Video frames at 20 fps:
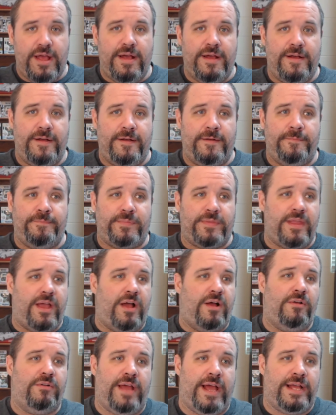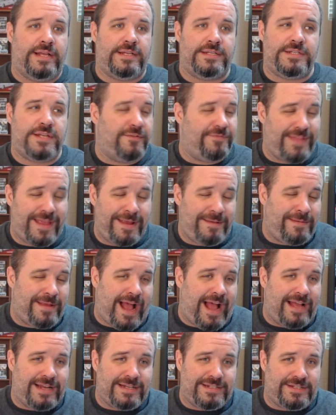the online stuff? They
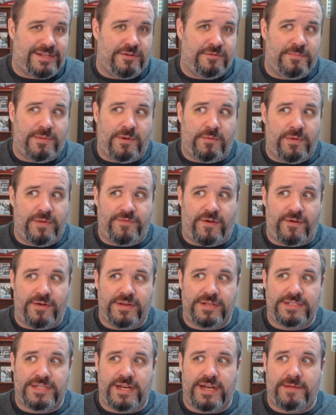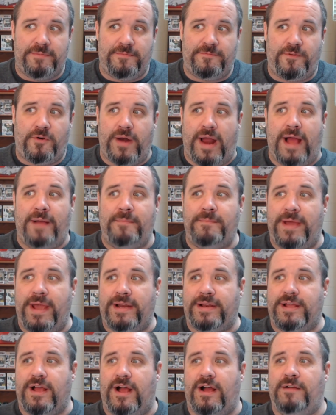got to, but we've always said that before. I
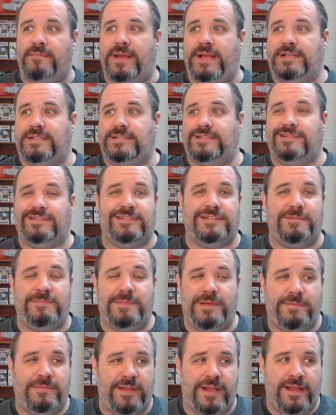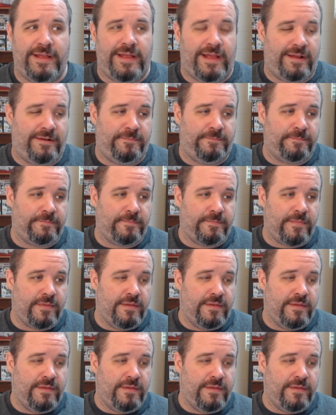made comments, and some people are like,